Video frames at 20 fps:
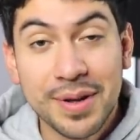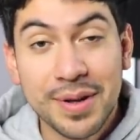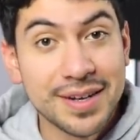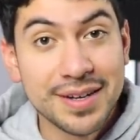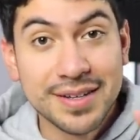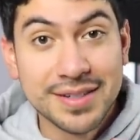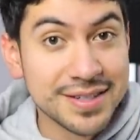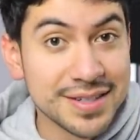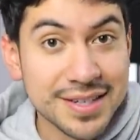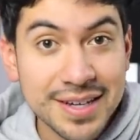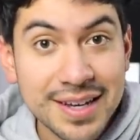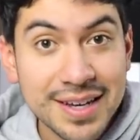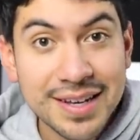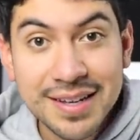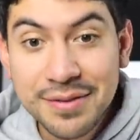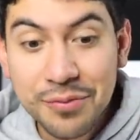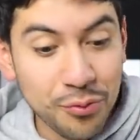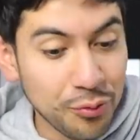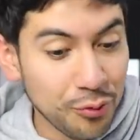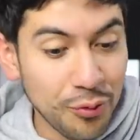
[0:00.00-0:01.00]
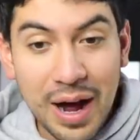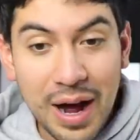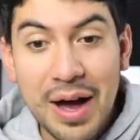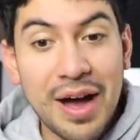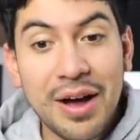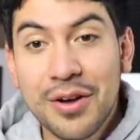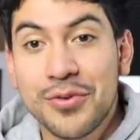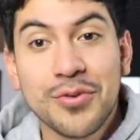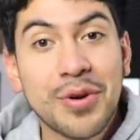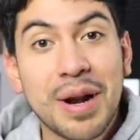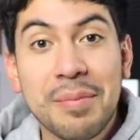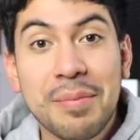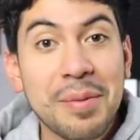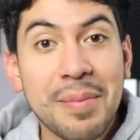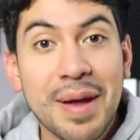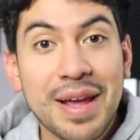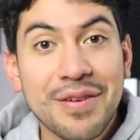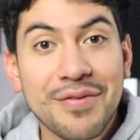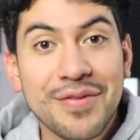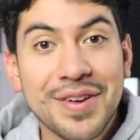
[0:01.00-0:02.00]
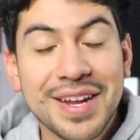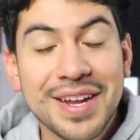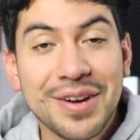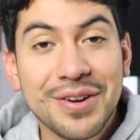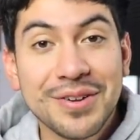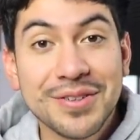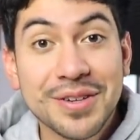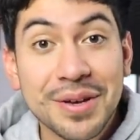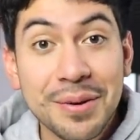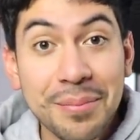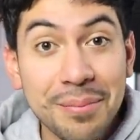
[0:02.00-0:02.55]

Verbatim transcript: because why else would I be making videos?